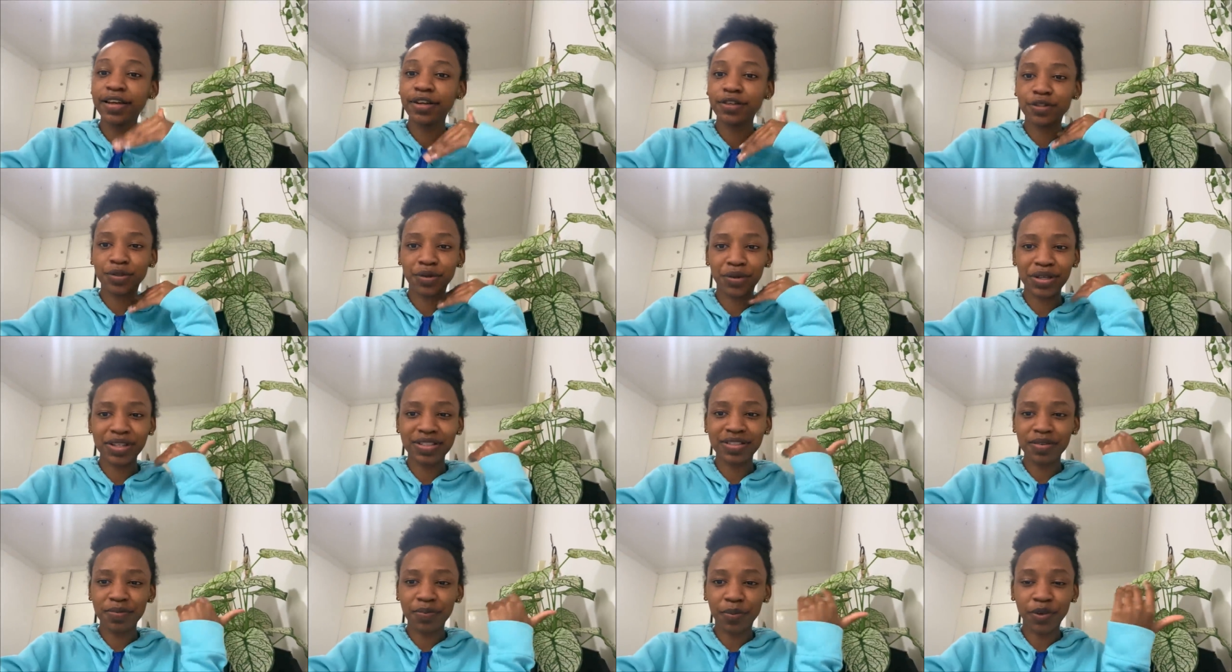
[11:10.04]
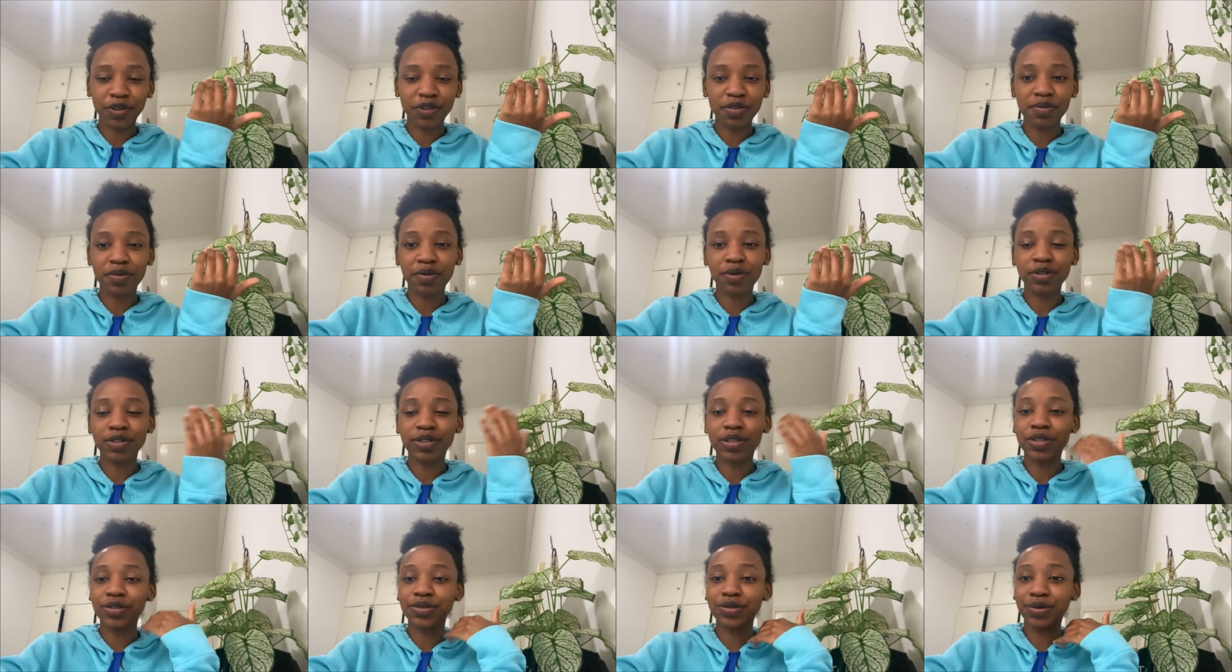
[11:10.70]
so is it possible
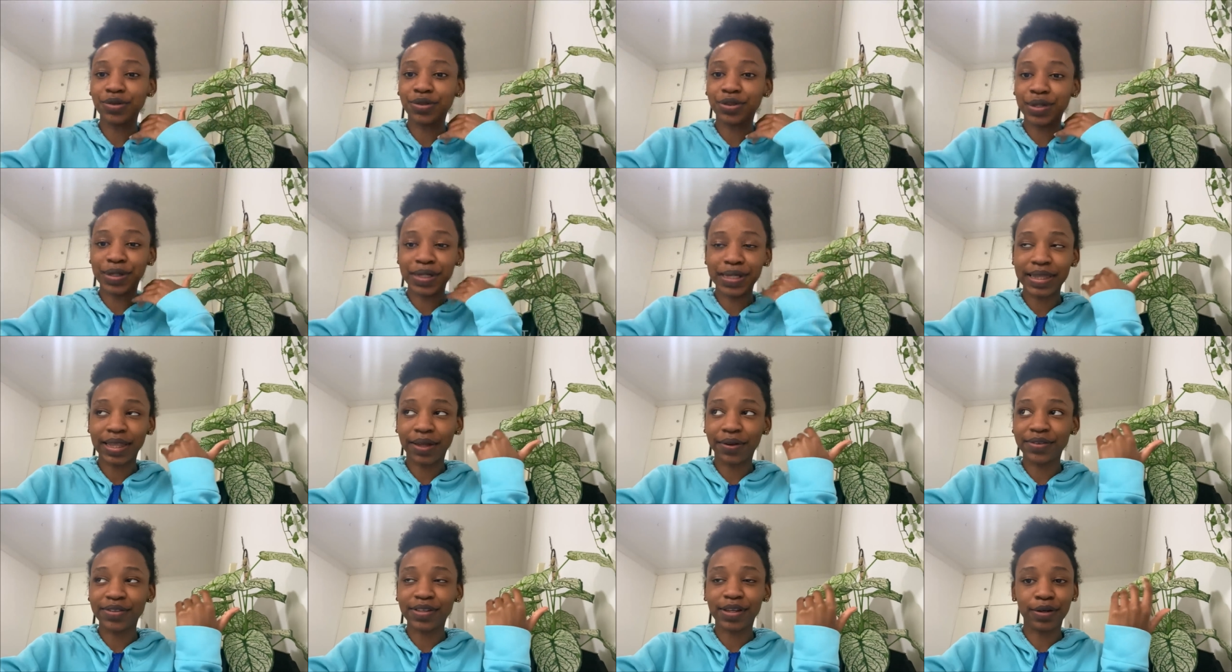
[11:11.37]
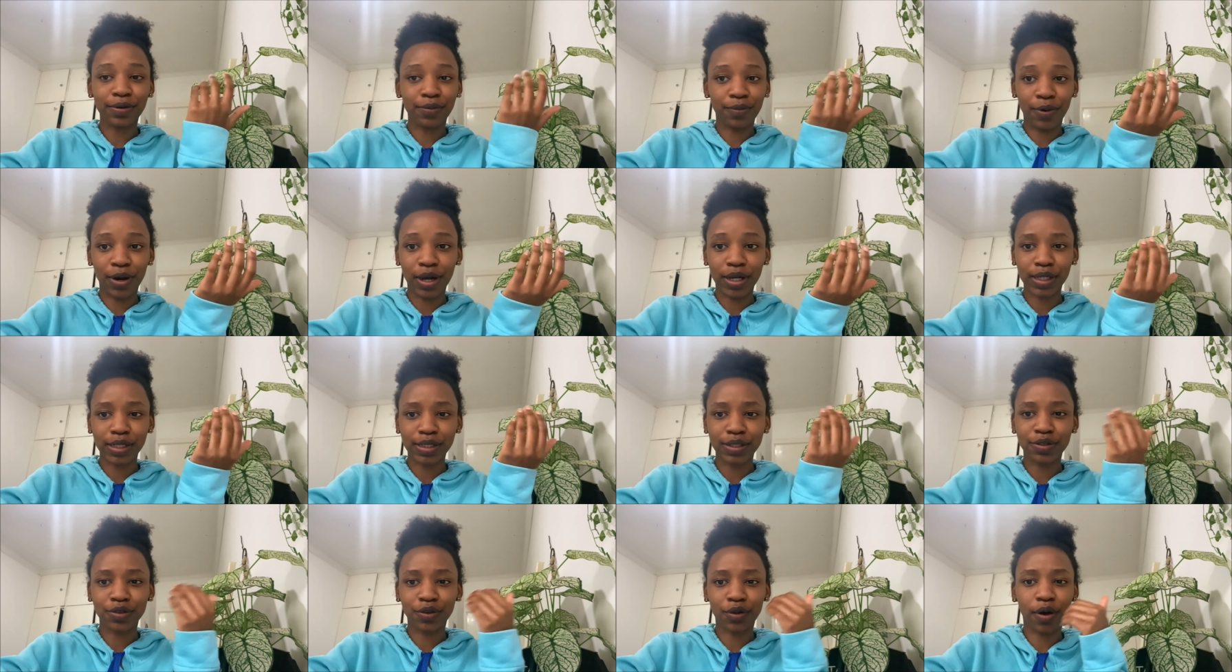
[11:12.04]
to do 3000
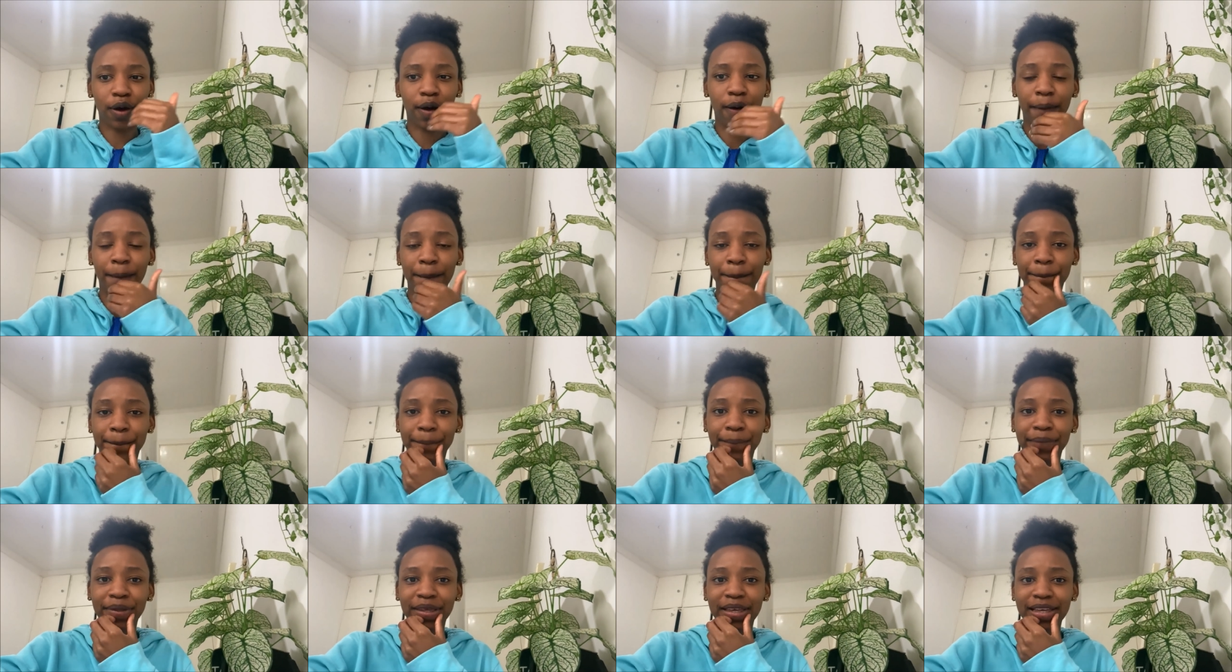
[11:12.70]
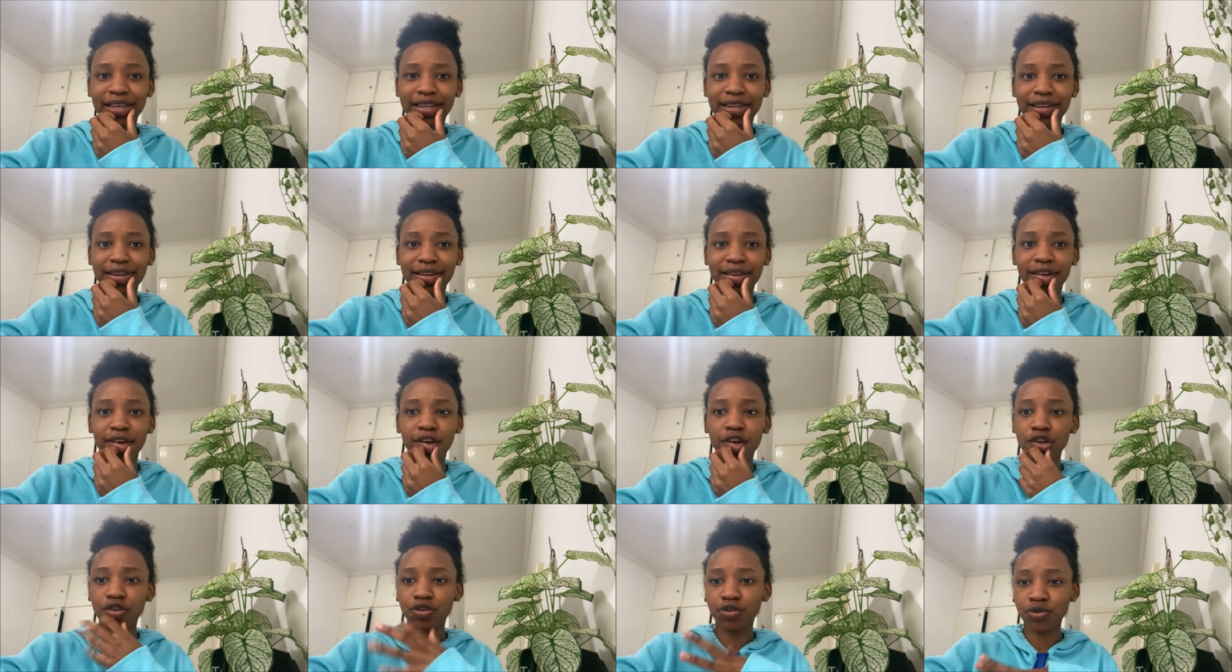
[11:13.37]
words um
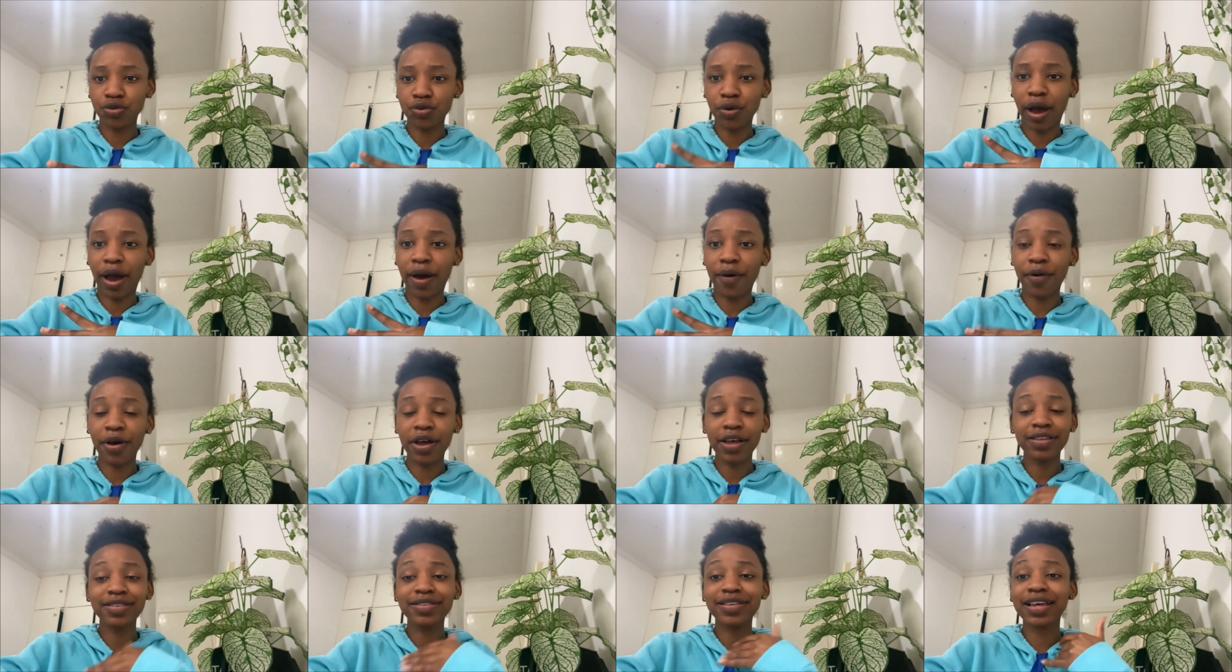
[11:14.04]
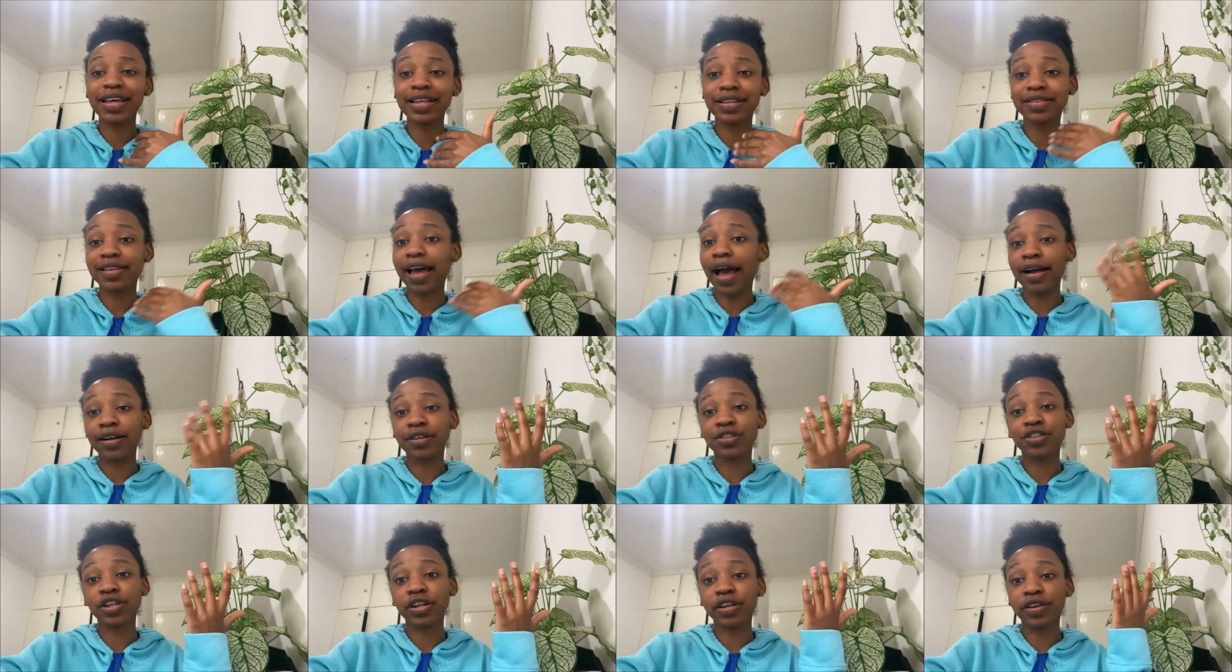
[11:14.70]
in two hours it's
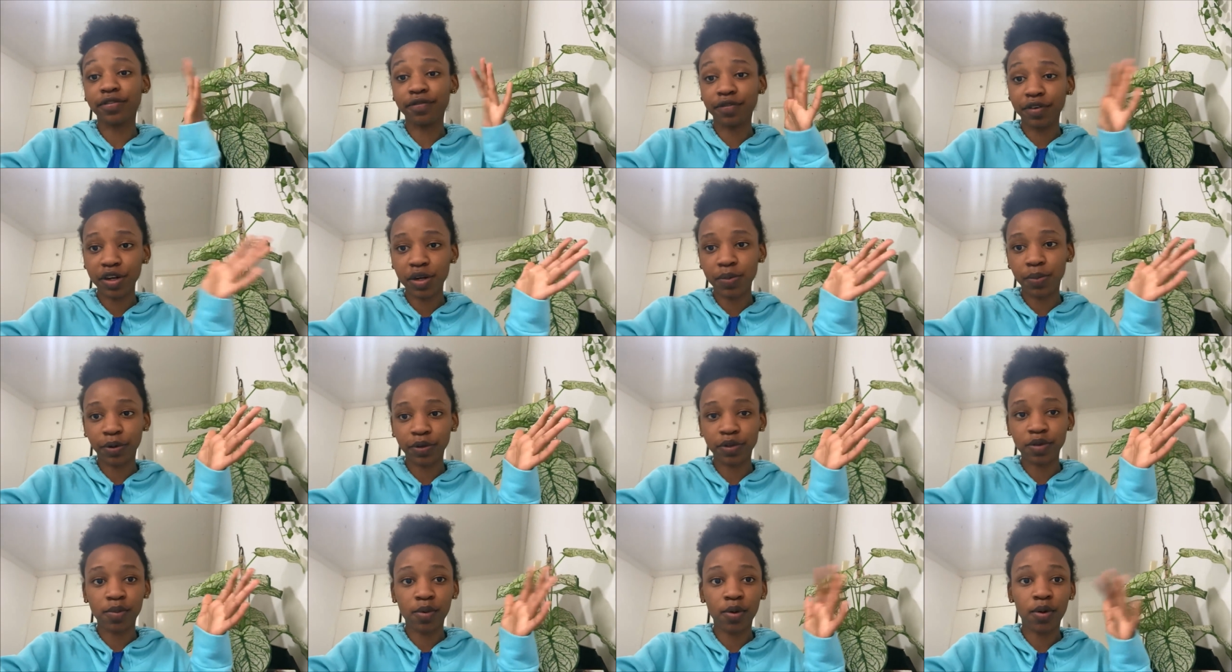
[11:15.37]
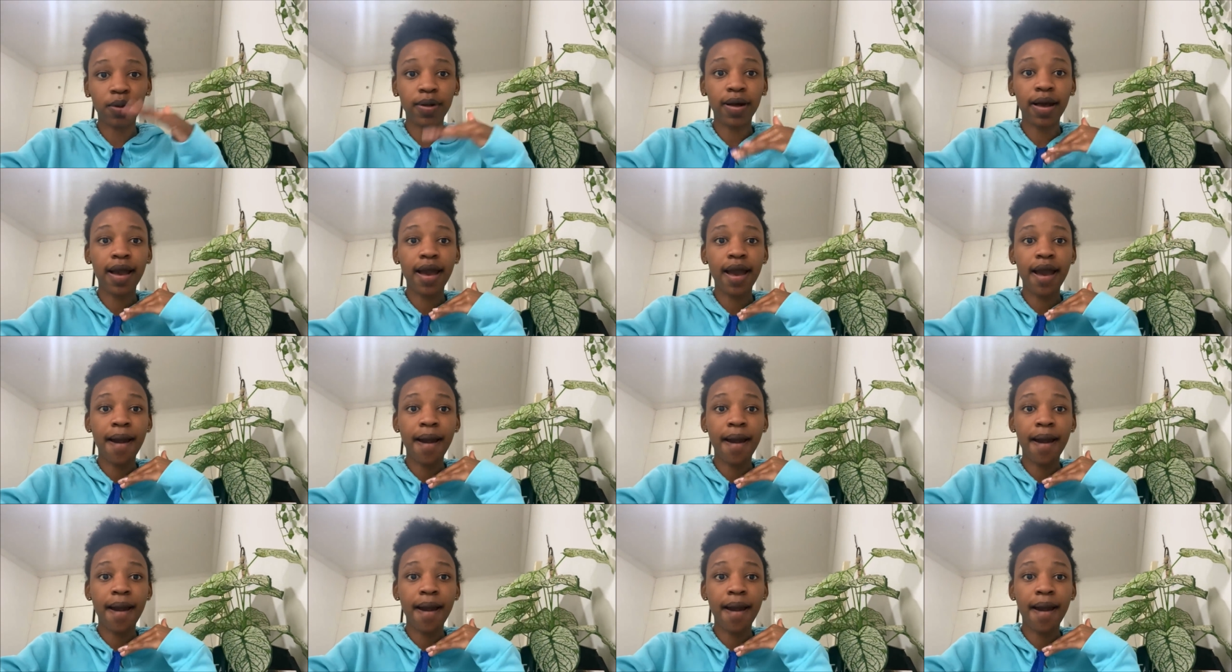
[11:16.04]
actually very possible